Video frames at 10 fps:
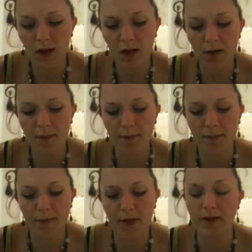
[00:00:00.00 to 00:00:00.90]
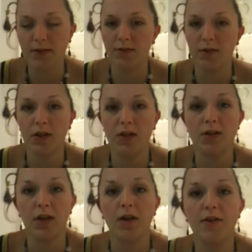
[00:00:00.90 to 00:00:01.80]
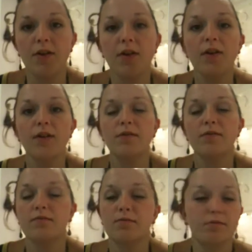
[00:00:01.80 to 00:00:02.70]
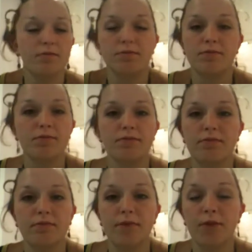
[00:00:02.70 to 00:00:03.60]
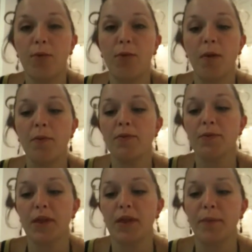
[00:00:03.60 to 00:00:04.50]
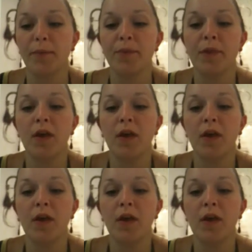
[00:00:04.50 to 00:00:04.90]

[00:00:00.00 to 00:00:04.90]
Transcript: And he's a really good doctor and no problems with him.